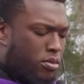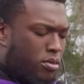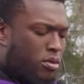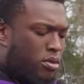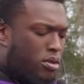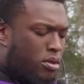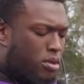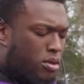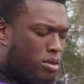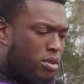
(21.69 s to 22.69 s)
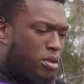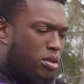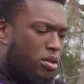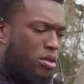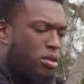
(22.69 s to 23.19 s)

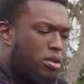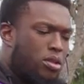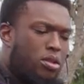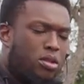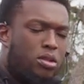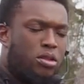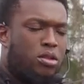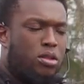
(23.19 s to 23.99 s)
The person shown says nothing.